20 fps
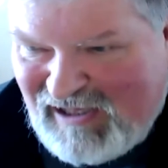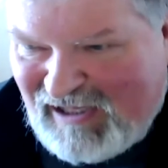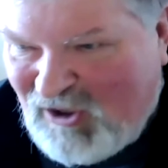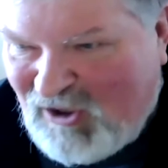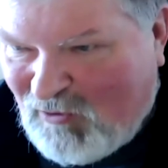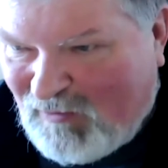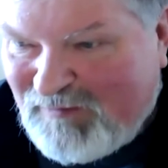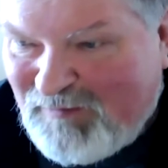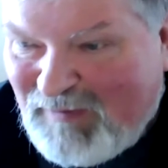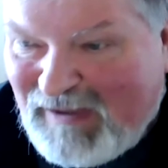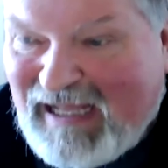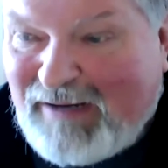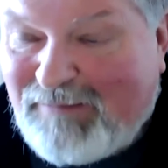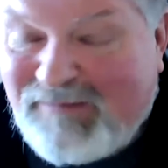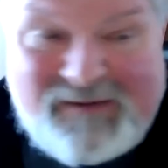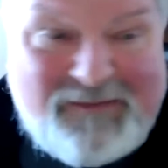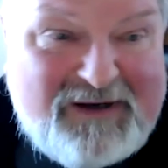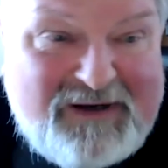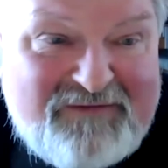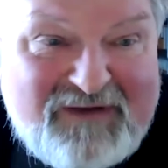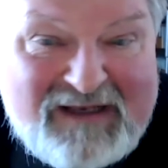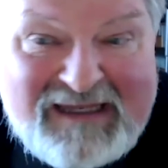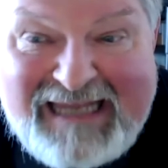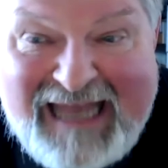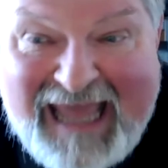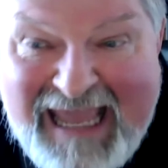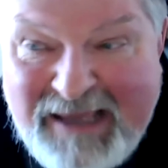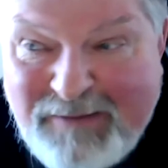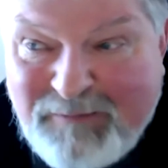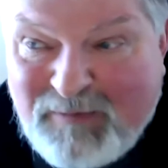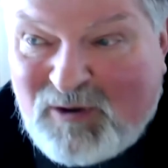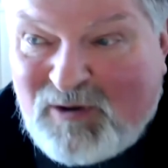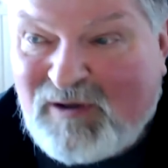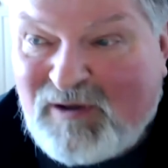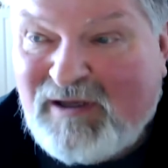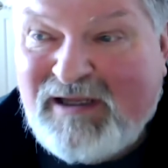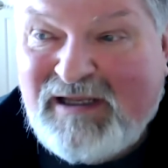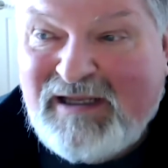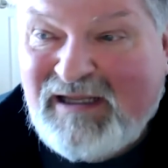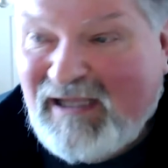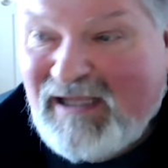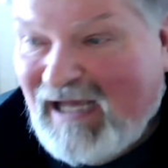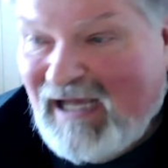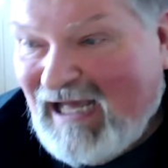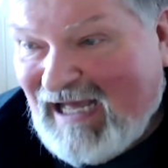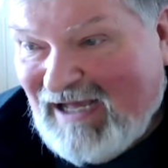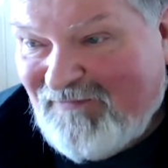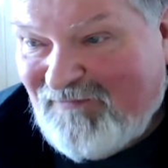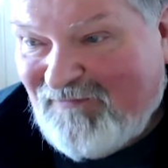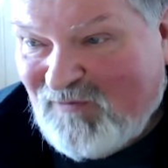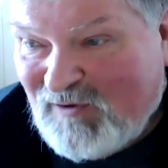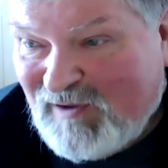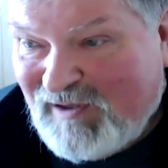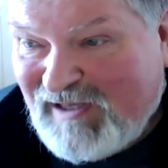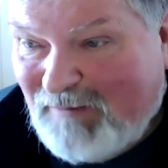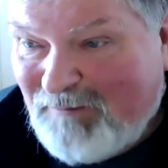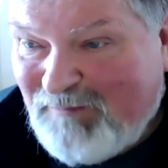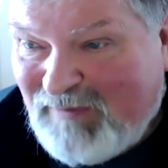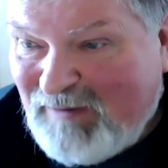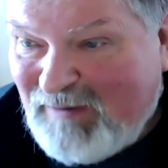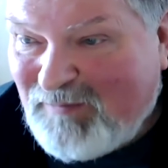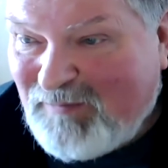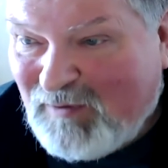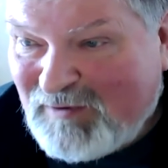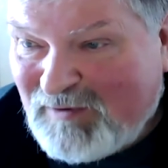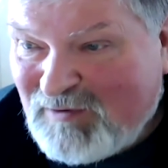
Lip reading: it becomes a bit of a label for some people.